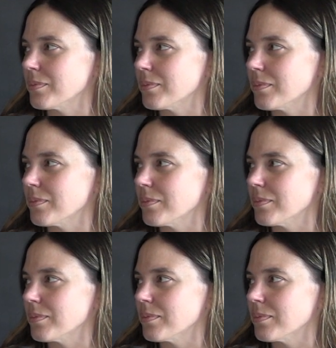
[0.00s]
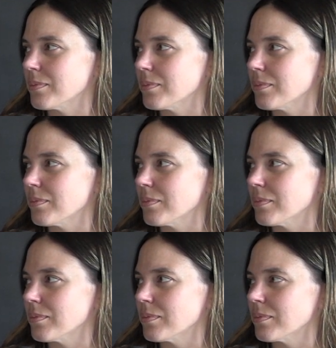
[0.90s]

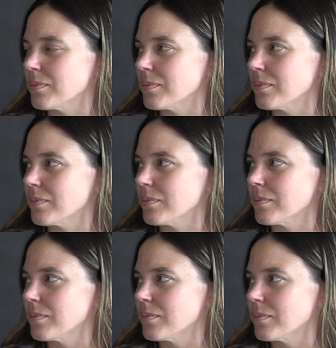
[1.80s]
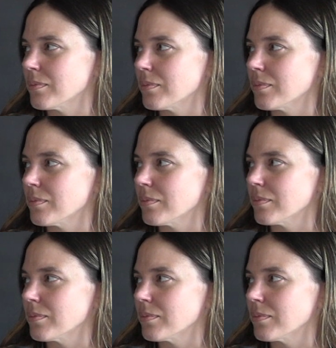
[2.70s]
(silent)